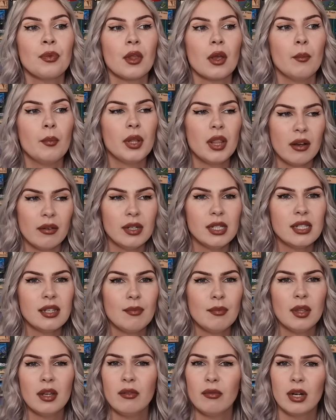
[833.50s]
But there is
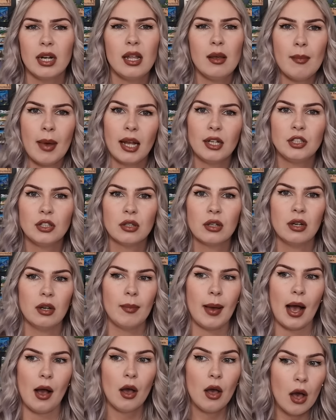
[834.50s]
something really magical
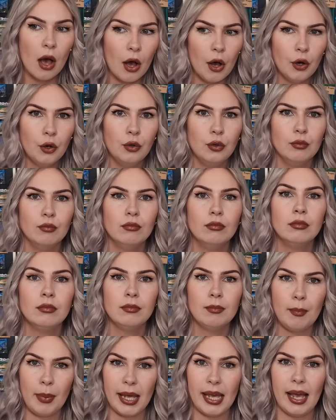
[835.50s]
about home
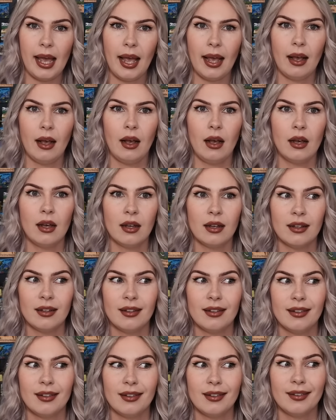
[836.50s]
being
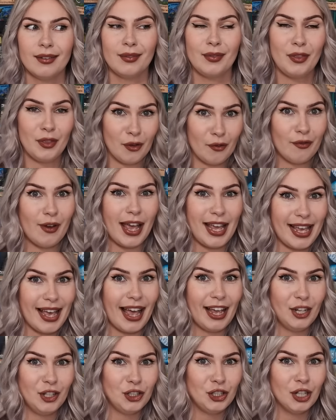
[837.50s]
the
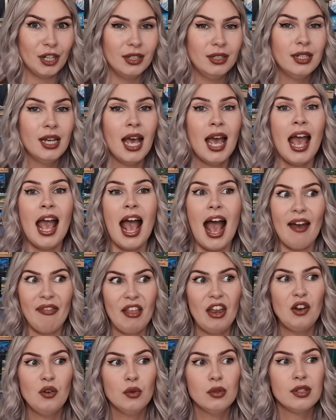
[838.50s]
vacation. And
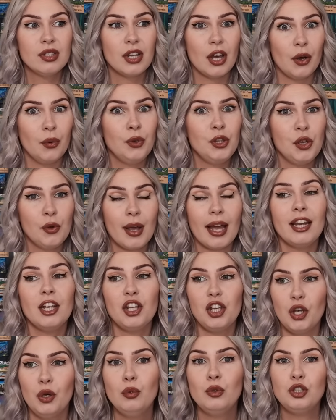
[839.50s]
then also you get a
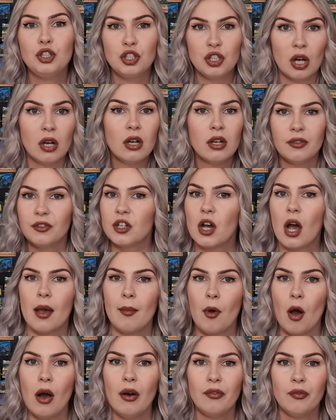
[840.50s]
huge chunk of time
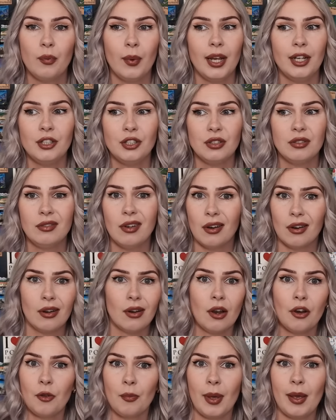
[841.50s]
off, which not a
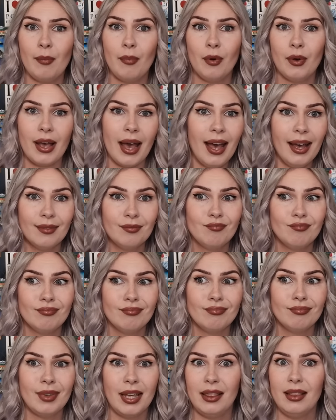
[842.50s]
lot of people get
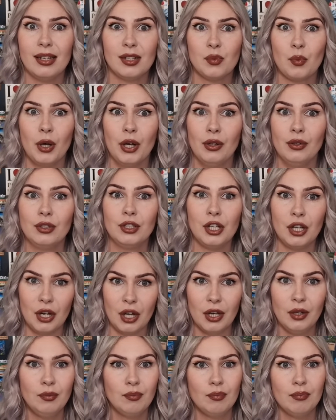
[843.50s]
in this world, you
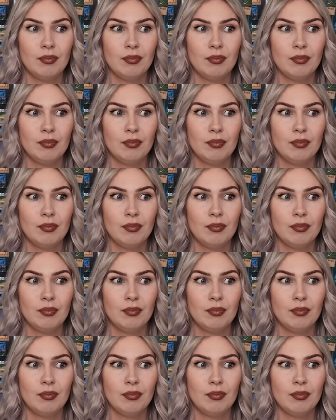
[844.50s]
know.